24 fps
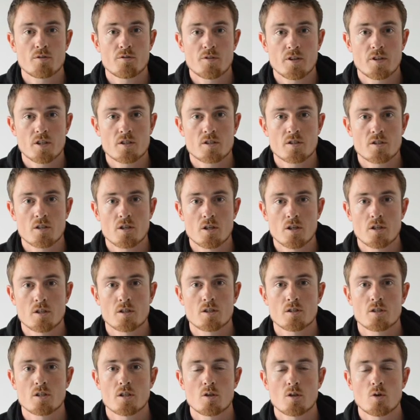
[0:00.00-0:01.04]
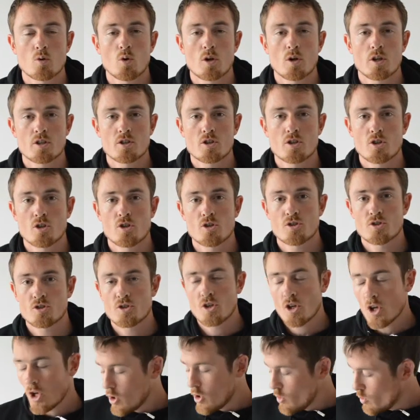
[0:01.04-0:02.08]
fix, guys. What it does,
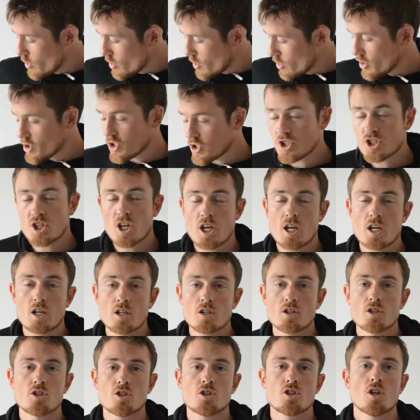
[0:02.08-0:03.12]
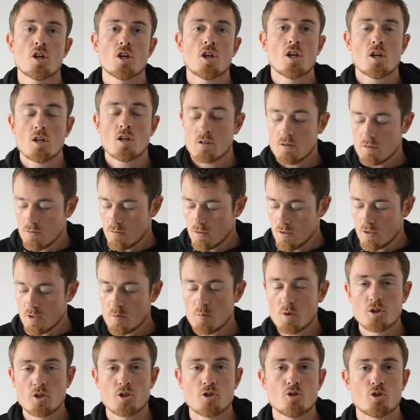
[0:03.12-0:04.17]
we're going to change. These are
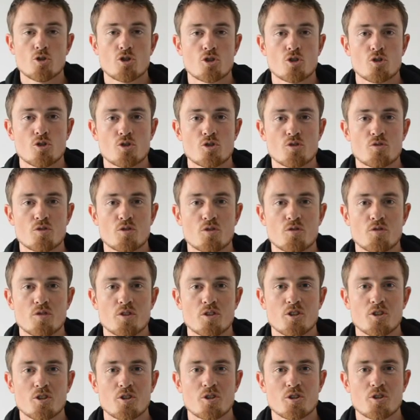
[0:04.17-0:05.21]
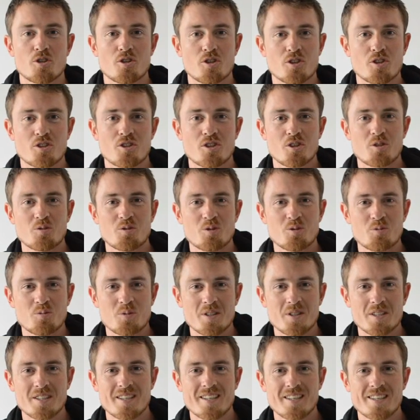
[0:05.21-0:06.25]
my new shoes for the video. I thought they would
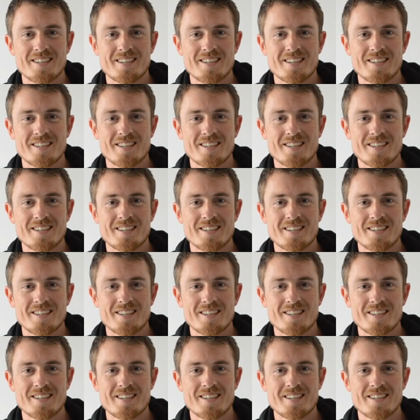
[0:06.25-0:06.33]
be